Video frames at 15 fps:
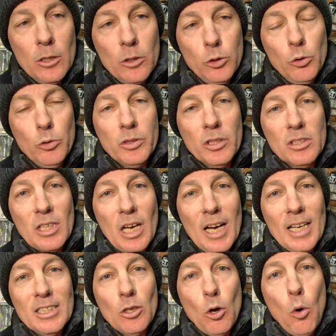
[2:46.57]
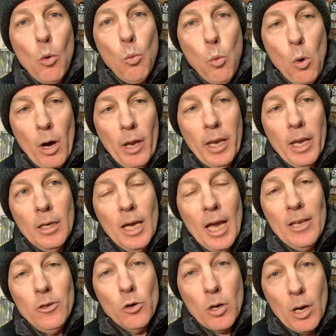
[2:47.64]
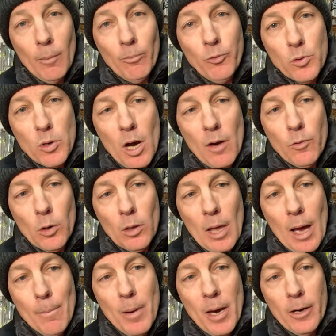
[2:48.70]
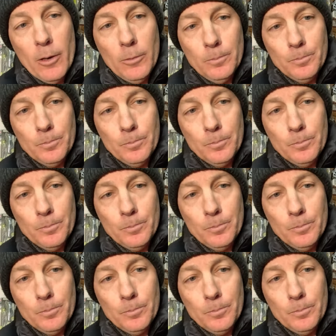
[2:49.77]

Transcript: use a size 1 and you'll come through cover a lot better.